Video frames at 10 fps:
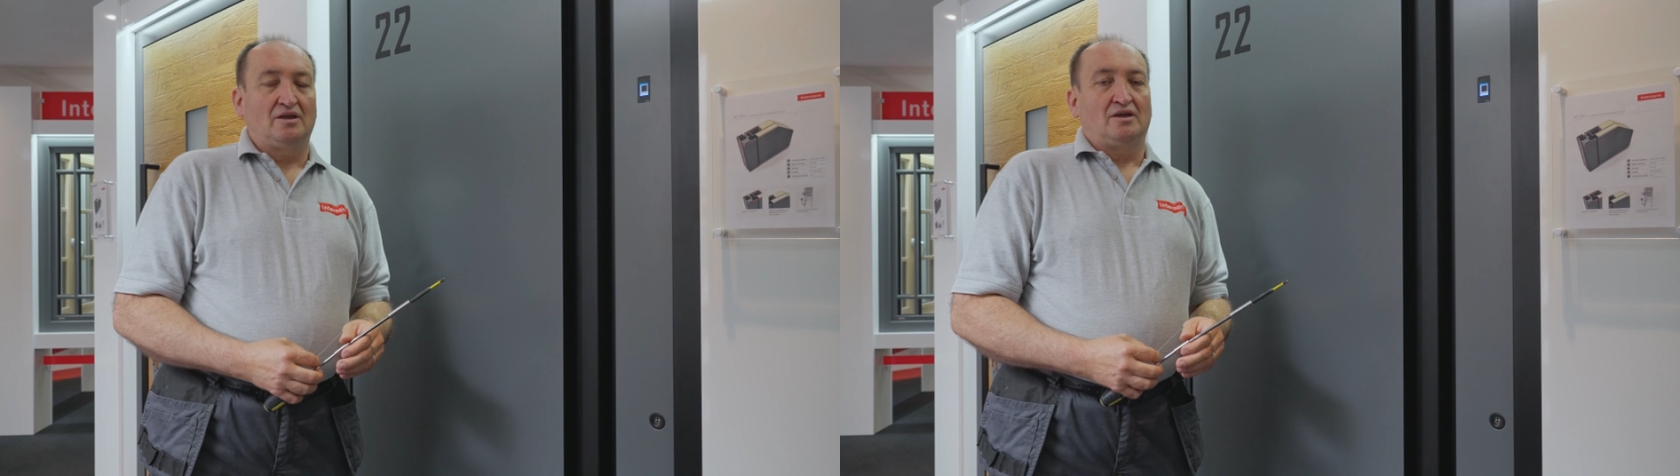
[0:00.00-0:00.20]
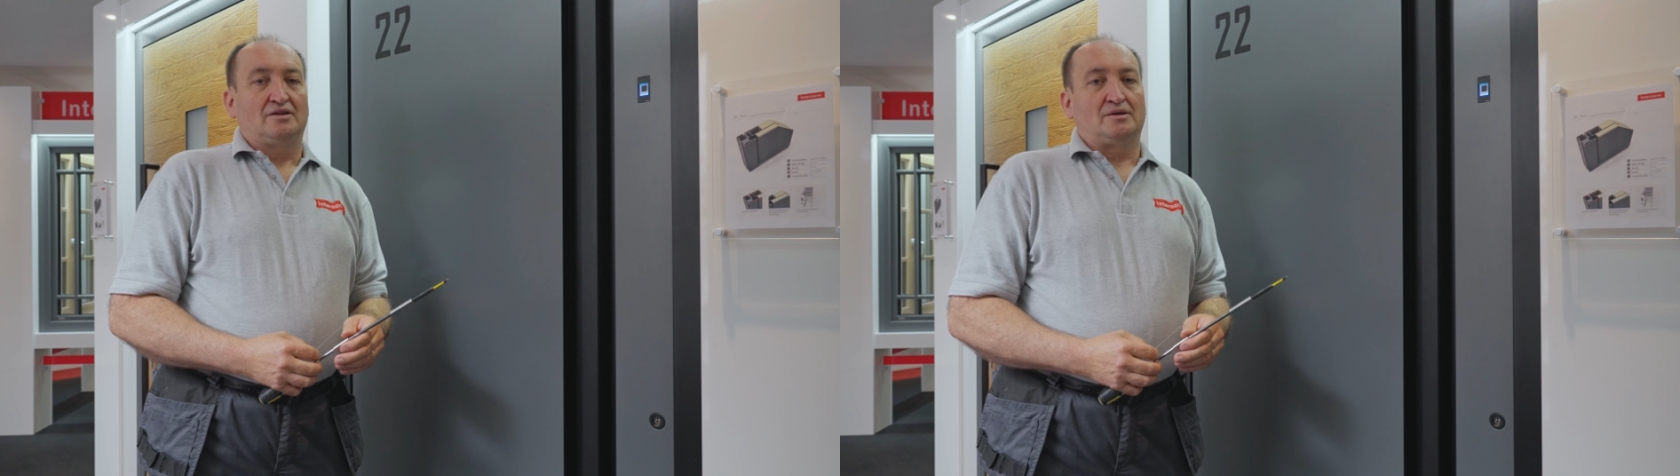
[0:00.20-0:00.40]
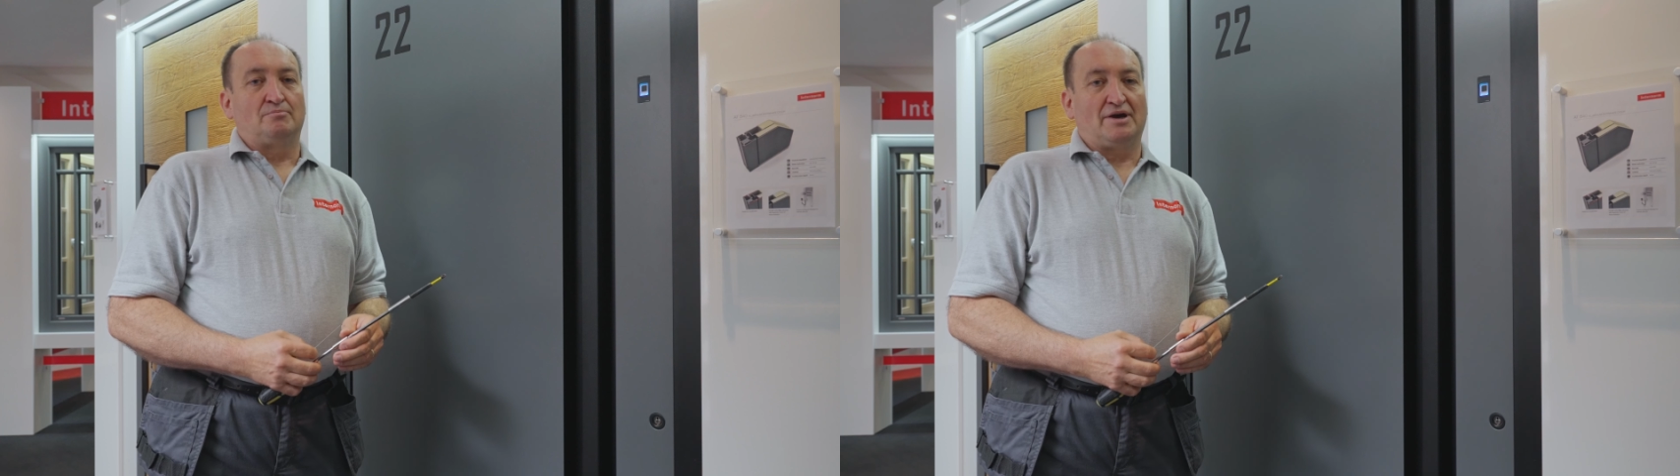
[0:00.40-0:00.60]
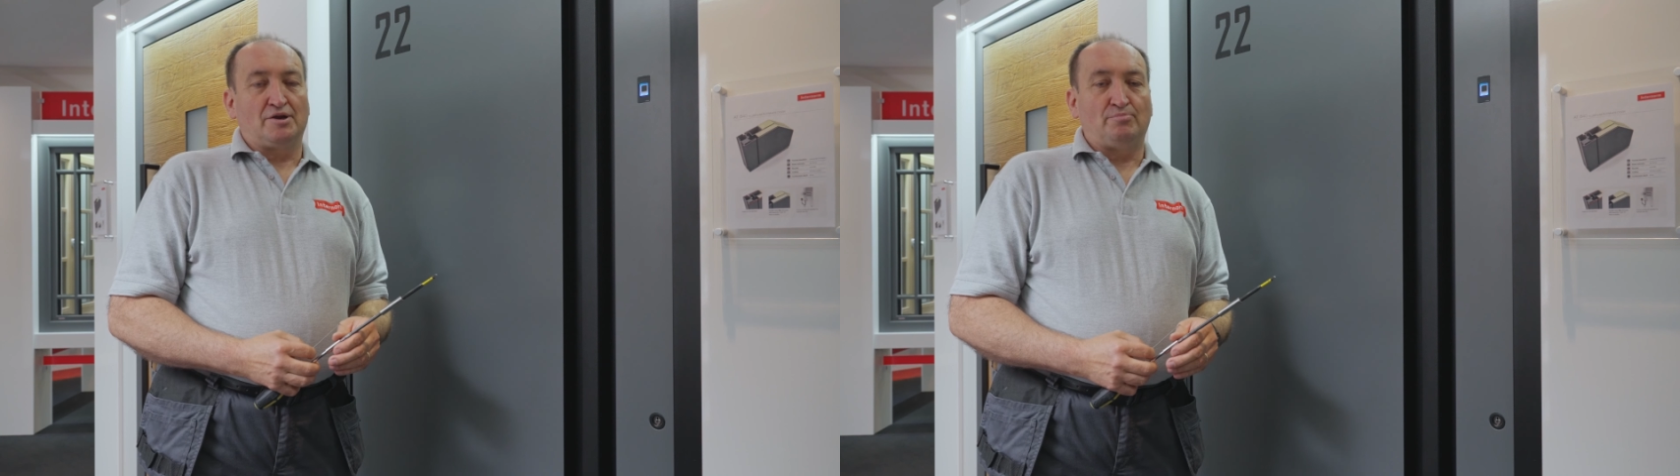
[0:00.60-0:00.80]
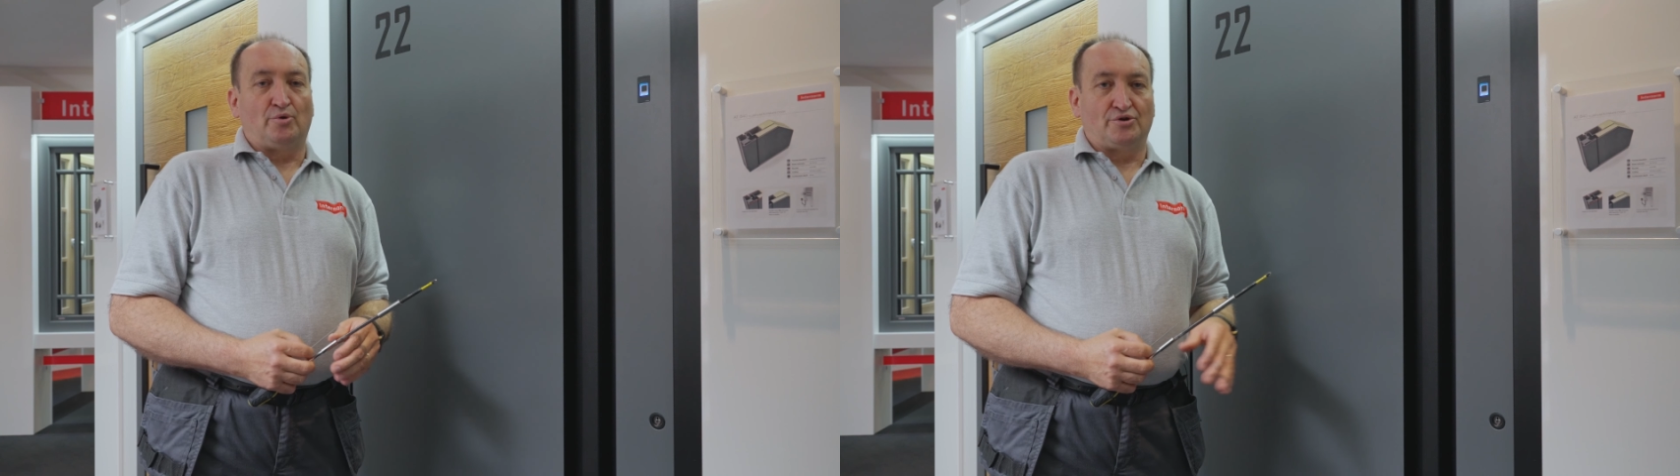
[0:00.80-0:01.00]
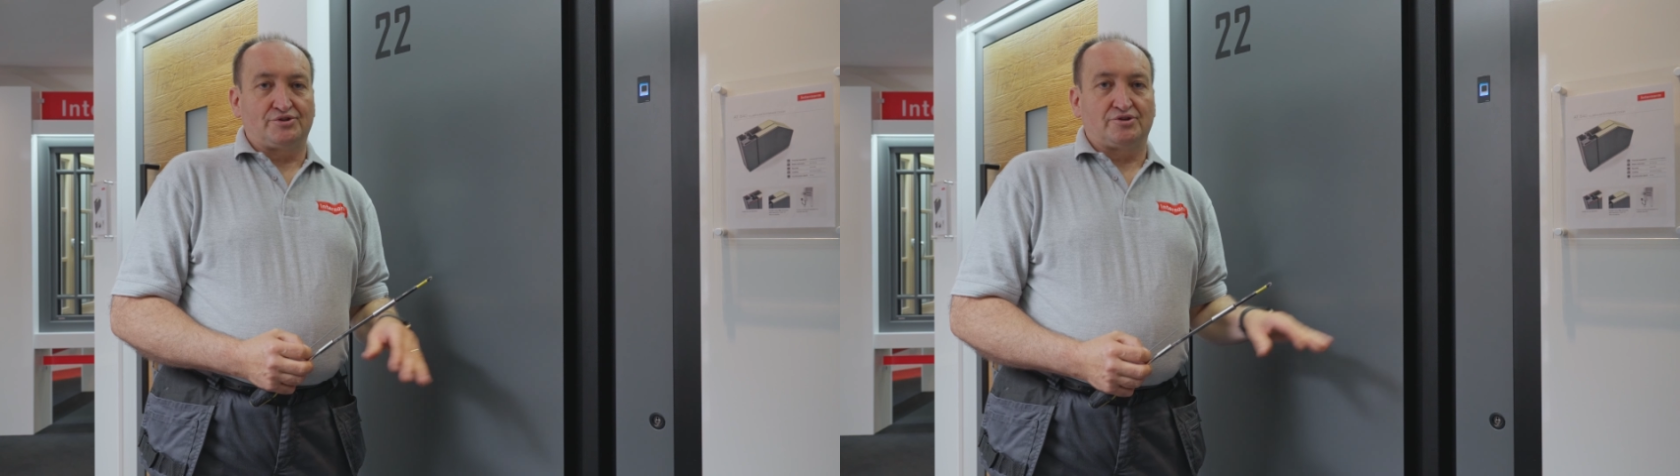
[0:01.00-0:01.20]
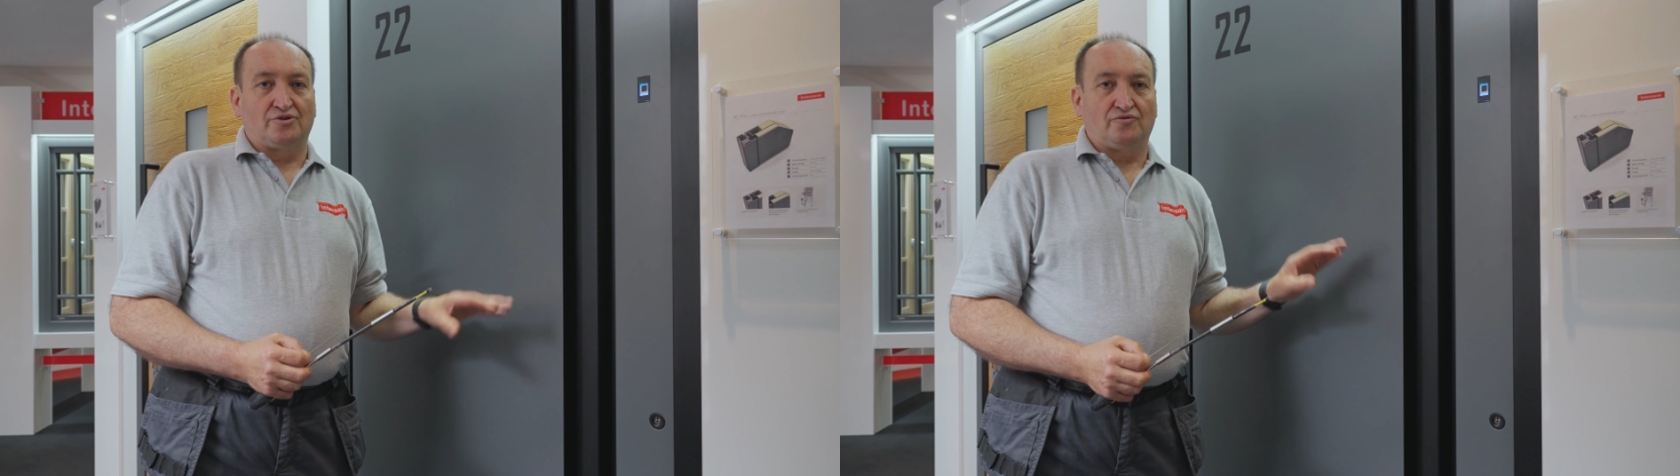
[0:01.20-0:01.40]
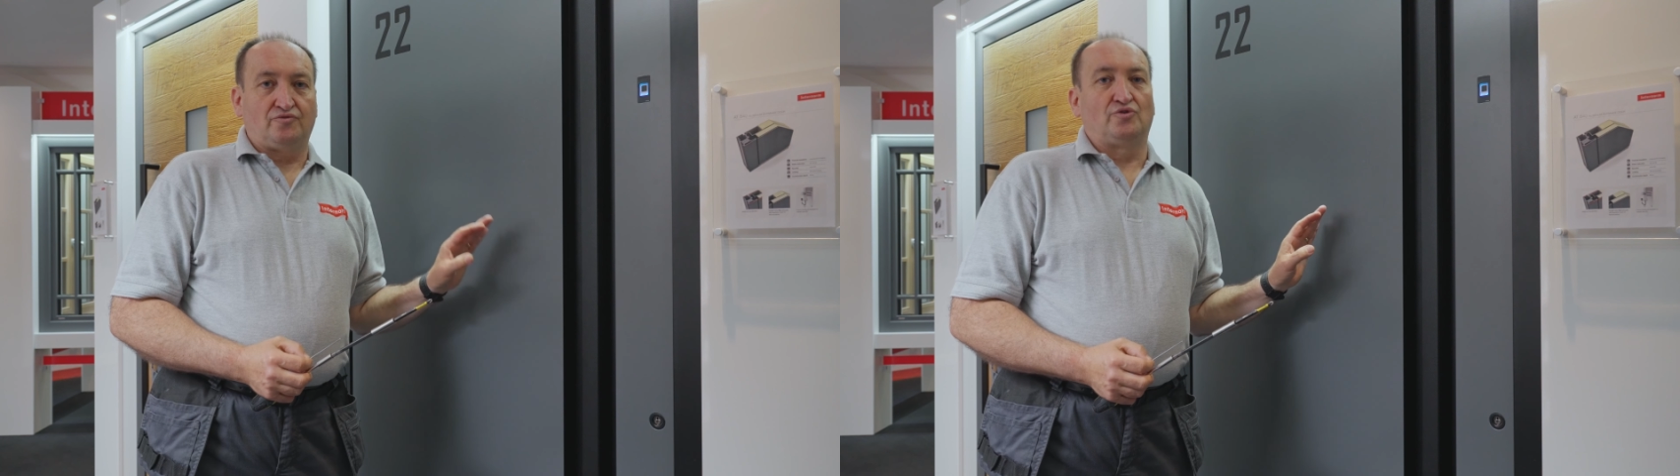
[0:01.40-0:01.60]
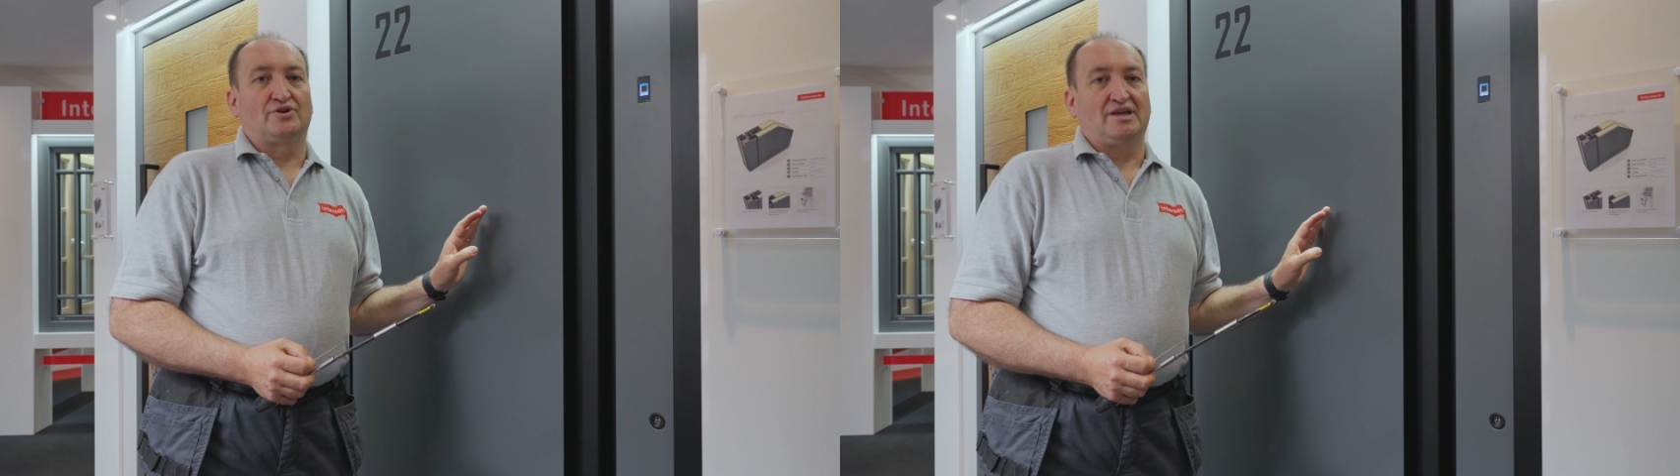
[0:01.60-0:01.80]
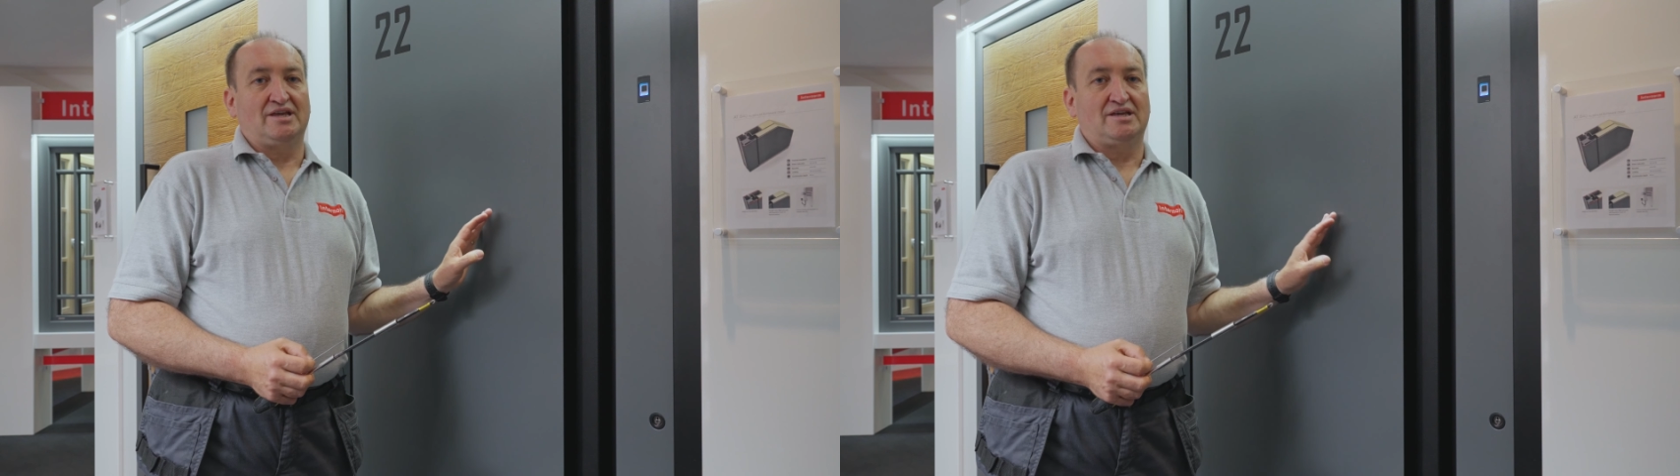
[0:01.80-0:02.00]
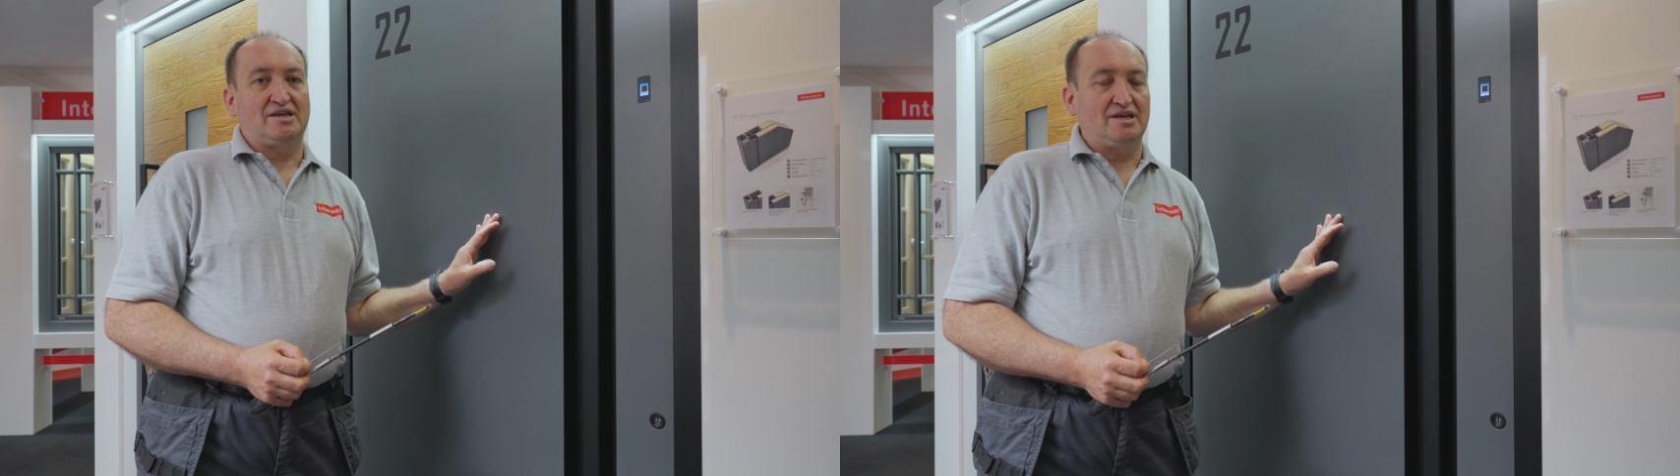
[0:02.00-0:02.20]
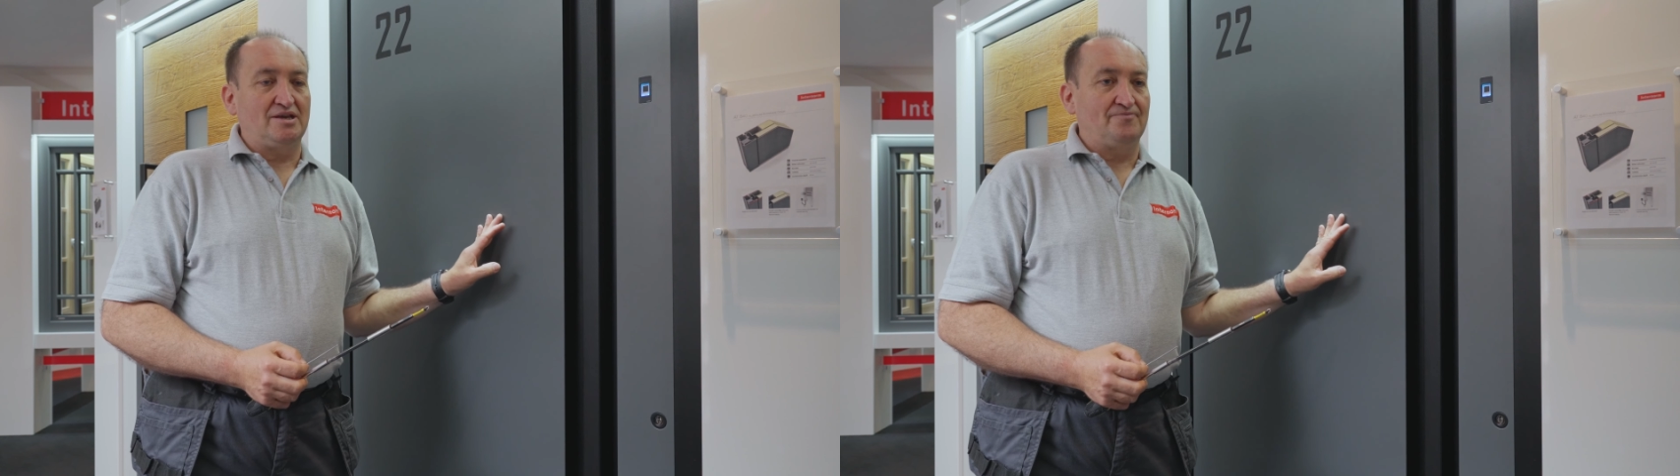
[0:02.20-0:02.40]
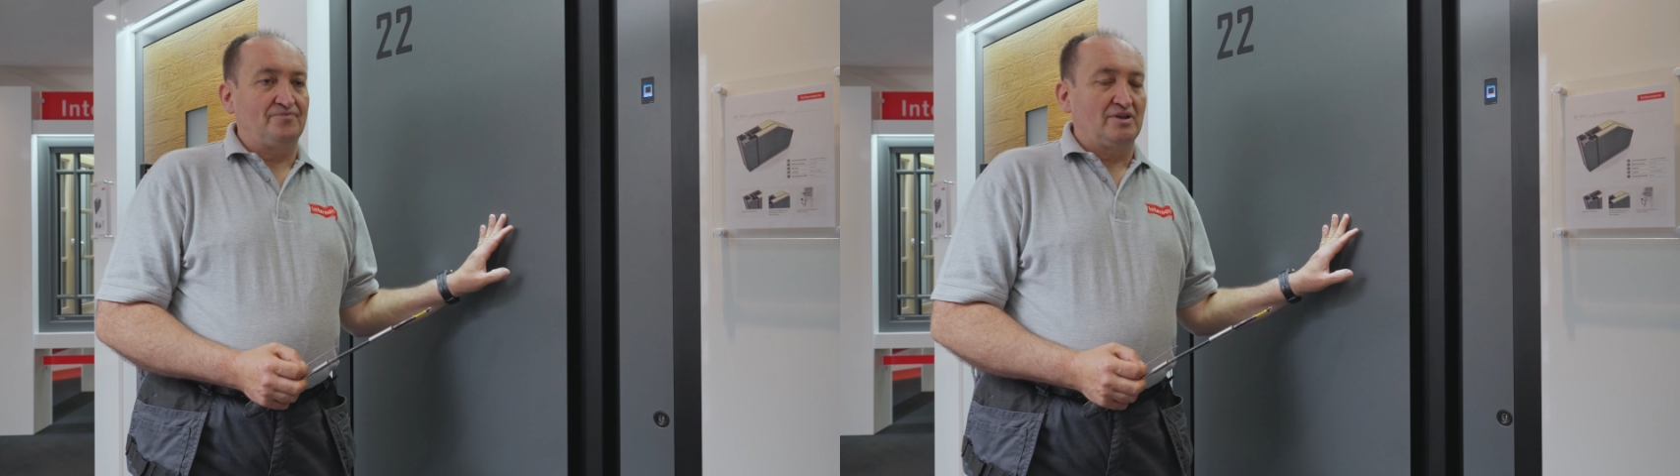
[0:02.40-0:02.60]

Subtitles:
The motherboard for the Ekey